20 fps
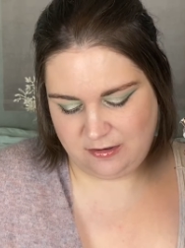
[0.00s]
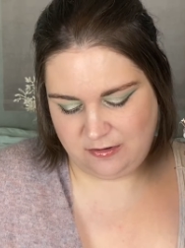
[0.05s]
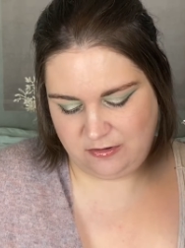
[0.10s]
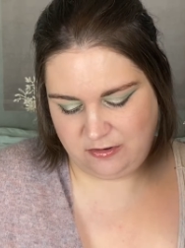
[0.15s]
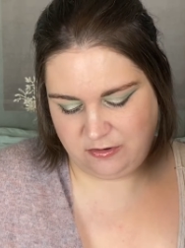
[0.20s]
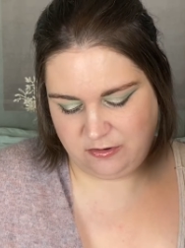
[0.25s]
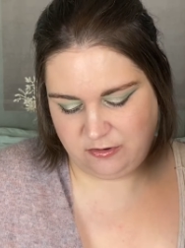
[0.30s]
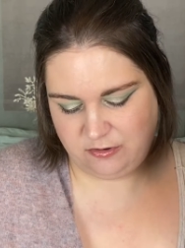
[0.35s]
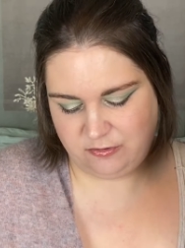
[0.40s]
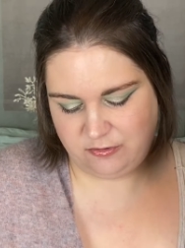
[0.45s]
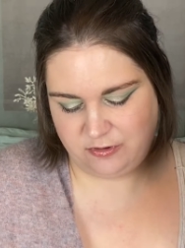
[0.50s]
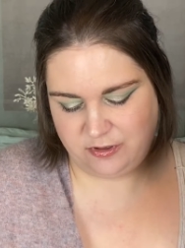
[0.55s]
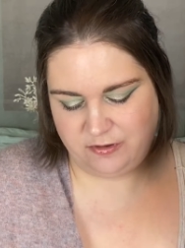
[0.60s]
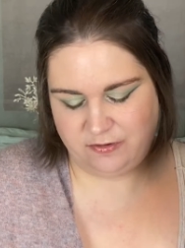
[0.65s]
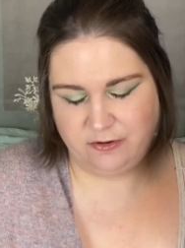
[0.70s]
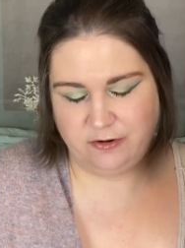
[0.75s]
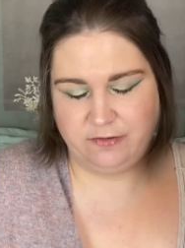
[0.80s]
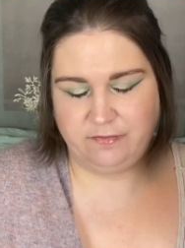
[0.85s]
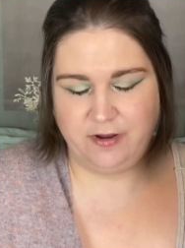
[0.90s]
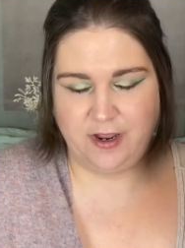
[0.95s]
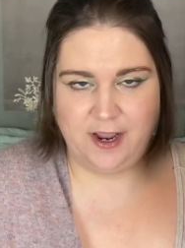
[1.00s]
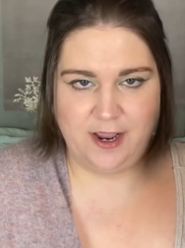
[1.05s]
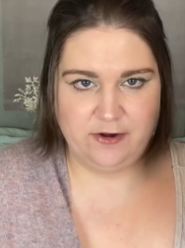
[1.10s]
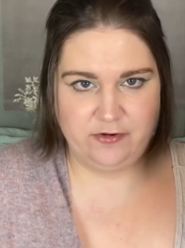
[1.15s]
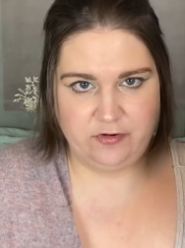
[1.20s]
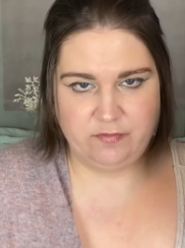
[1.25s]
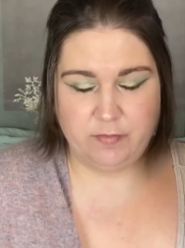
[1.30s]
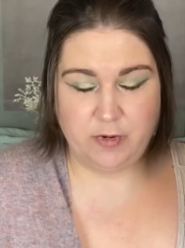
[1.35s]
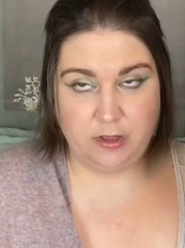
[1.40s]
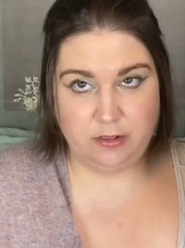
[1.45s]
to sort of add
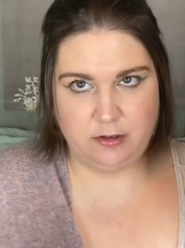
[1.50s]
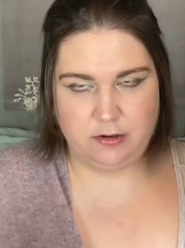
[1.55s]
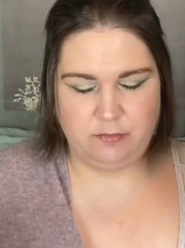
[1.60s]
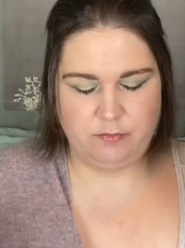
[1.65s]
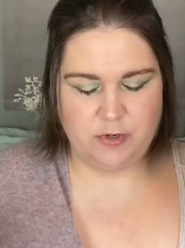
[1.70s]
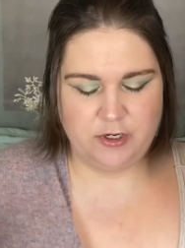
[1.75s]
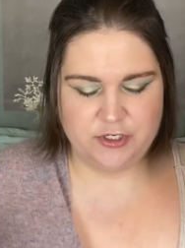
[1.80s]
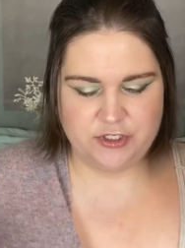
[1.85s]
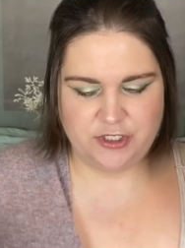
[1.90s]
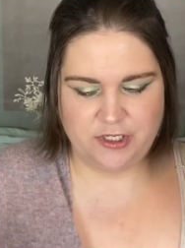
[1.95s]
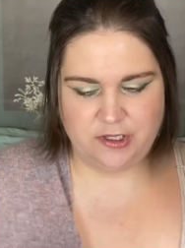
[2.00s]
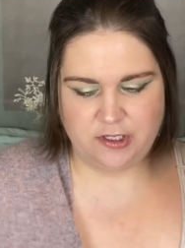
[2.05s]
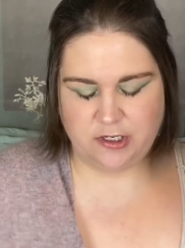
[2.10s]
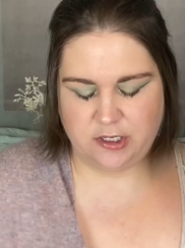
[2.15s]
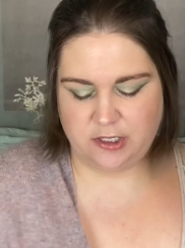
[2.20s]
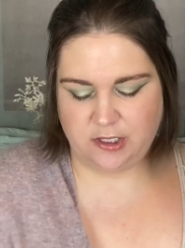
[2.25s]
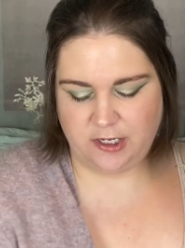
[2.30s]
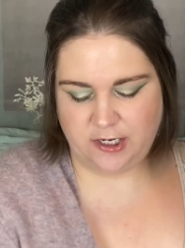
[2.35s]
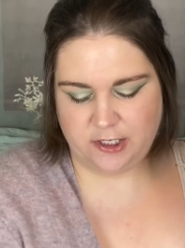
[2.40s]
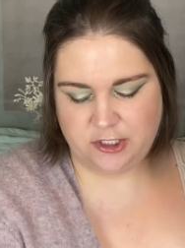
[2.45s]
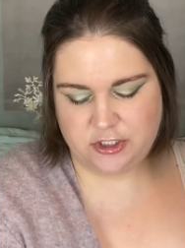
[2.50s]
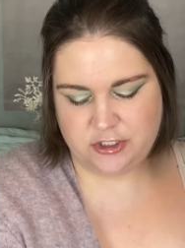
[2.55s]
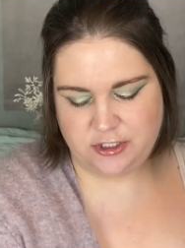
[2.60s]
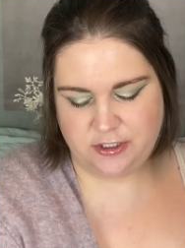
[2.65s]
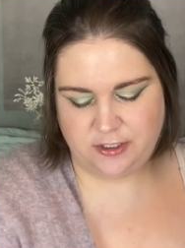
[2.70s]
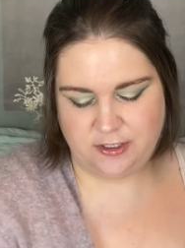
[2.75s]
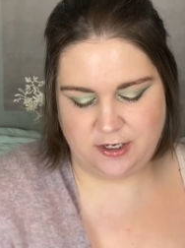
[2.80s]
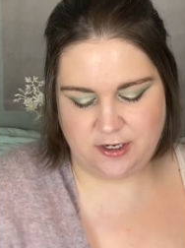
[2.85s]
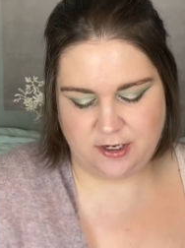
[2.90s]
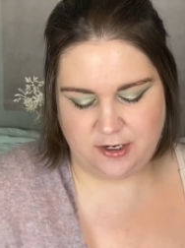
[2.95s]
to my little Margiela
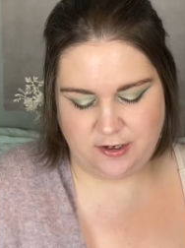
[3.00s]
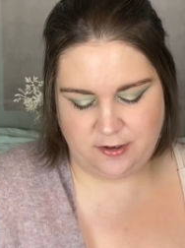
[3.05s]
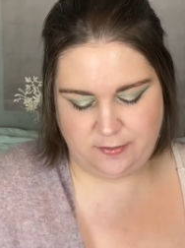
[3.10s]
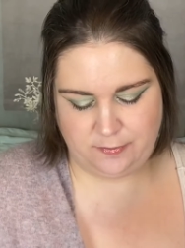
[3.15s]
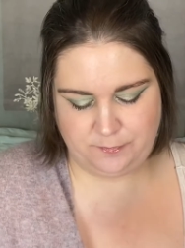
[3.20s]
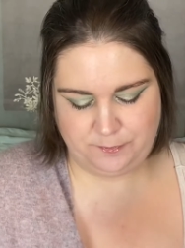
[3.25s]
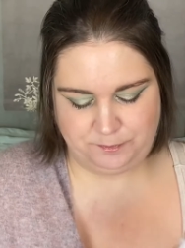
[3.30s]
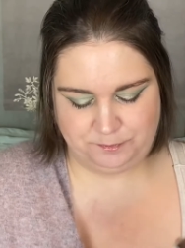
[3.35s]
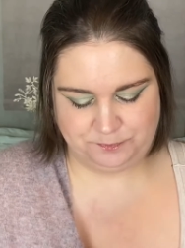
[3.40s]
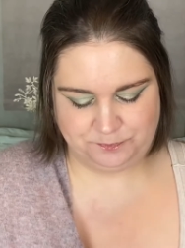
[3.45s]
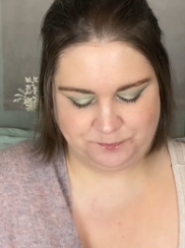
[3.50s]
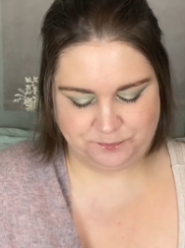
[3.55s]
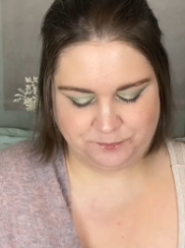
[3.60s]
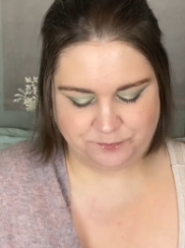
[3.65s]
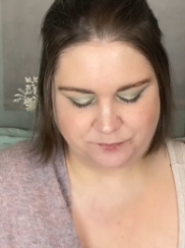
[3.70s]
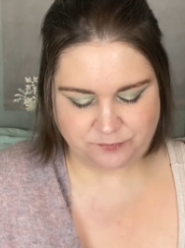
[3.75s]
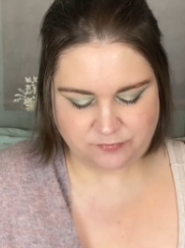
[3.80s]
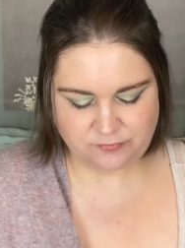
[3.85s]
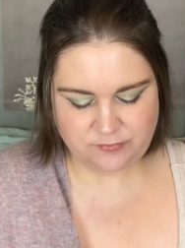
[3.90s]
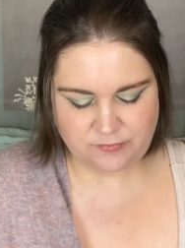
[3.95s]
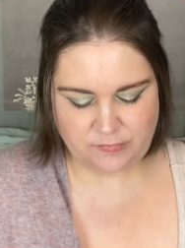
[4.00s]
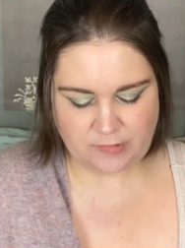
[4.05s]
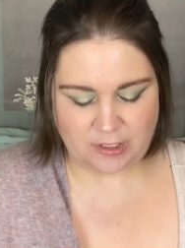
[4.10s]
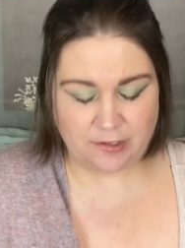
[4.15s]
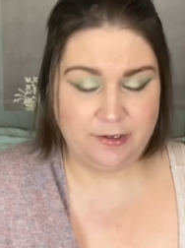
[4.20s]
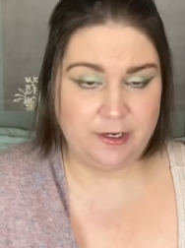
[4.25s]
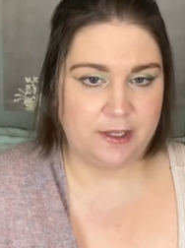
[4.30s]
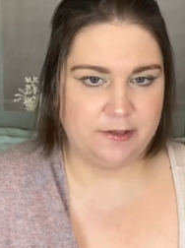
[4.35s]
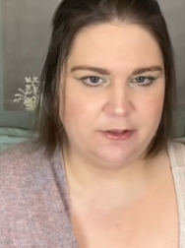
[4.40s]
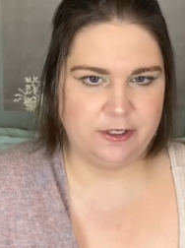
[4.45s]
collection. Um,
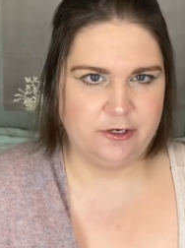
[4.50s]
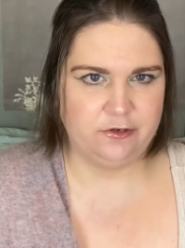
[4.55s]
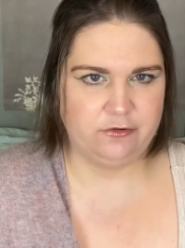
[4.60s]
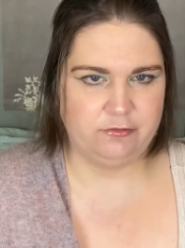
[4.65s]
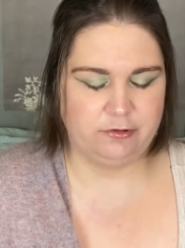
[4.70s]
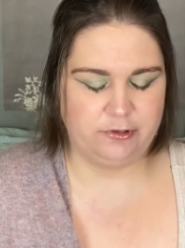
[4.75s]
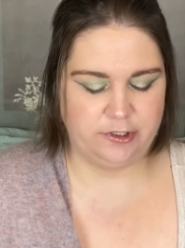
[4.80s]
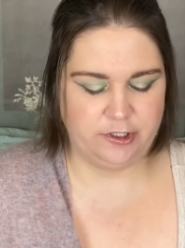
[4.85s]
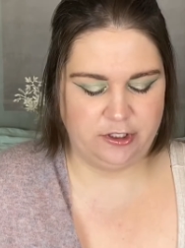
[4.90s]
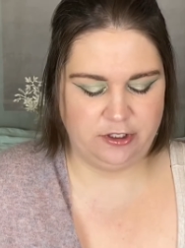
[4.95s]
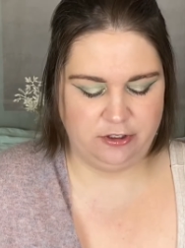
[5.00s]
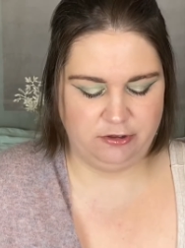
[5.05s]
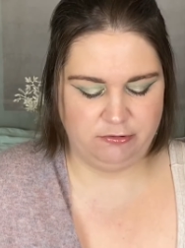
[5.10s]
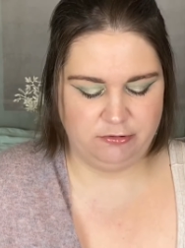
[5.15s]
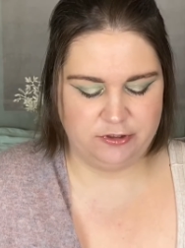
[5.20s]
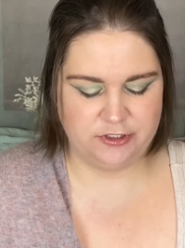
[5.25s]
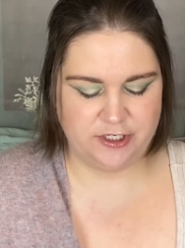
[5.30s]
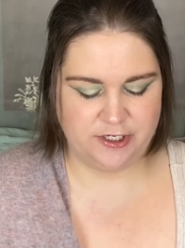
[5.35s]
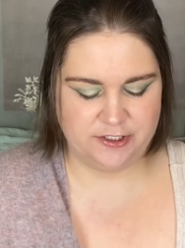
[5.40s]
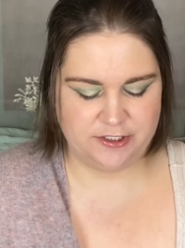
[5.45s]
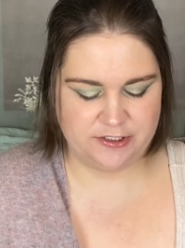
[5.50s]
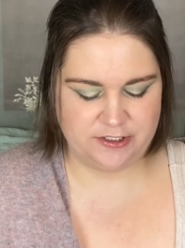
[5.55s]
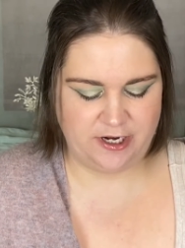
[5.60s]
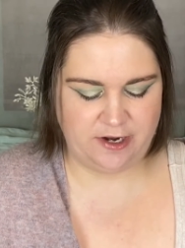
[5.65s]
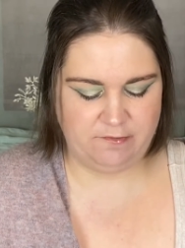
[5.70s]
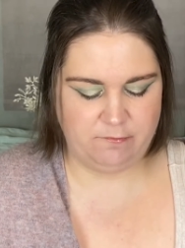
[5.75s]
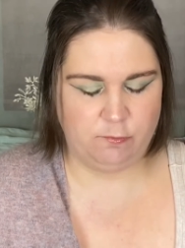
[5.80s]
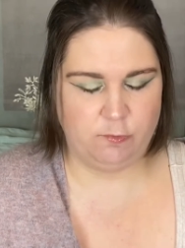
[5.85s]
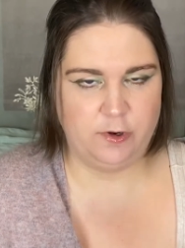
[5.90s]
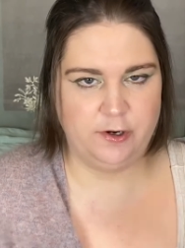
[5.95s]
not that it's really huge. I just have
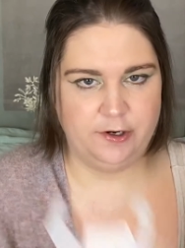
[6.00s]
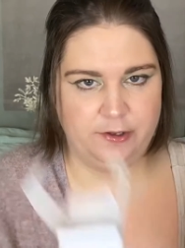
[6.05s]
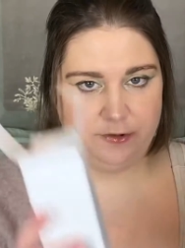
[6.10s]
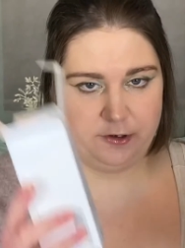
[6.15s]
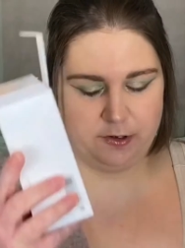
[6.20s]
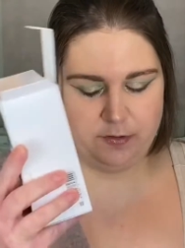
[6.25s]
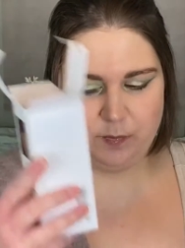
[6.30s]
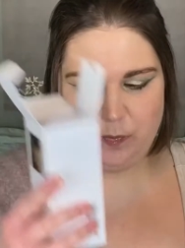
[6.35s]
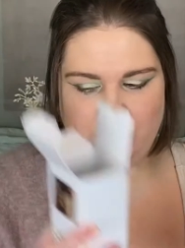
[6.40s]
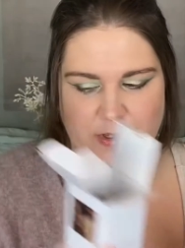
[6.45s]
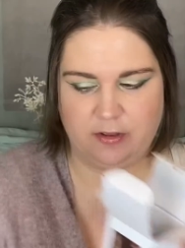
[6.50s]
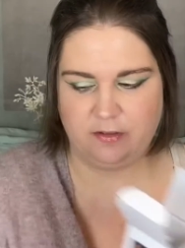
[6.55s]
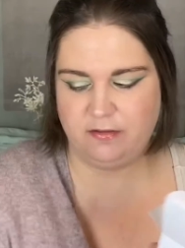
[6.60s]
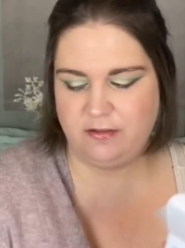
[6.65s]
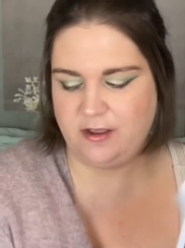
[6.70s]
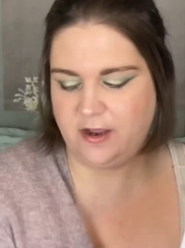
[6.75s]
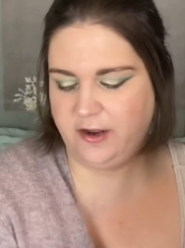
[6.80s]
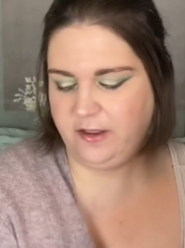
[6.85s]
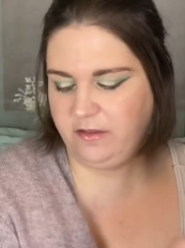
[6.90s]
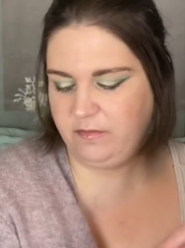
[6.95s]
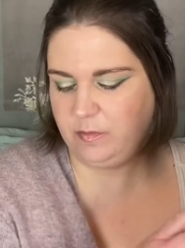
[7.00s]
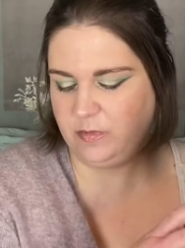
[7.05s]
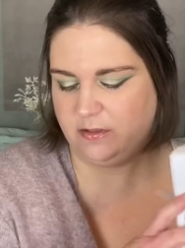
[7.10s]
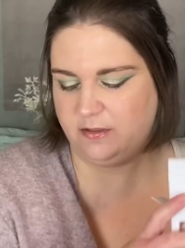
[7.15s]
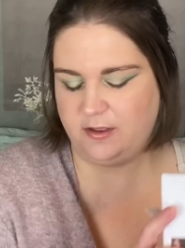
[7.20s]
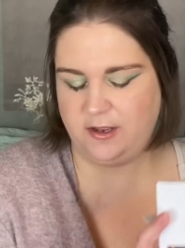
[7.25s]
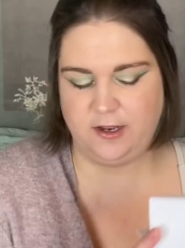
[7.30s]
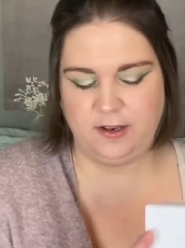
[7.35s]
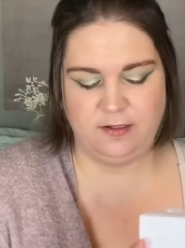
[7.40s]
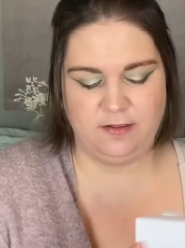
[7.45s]
one other big size
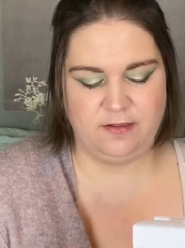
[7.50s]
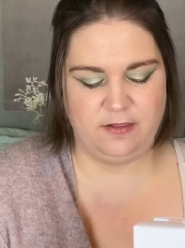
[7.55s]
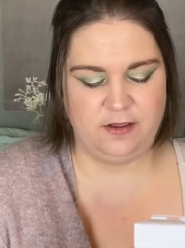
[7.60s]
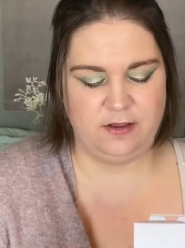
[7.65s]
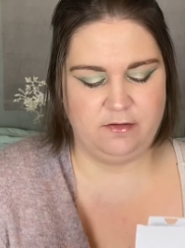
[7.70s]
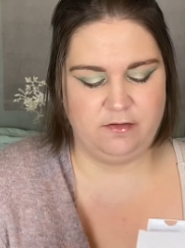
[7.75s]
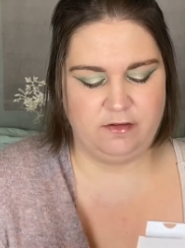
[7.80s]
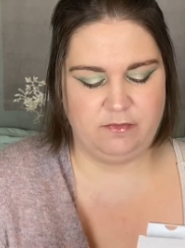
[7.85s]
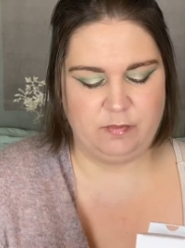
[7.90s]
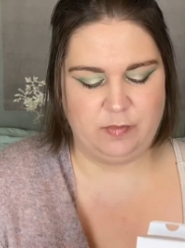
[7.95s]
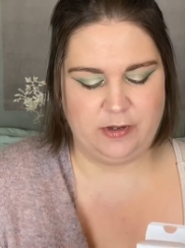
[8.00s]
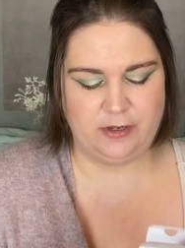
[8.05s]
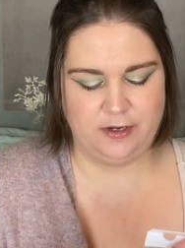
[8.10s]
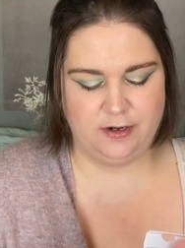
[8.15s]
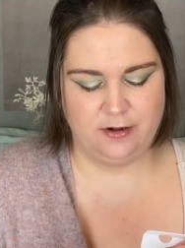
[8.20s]
besides this, but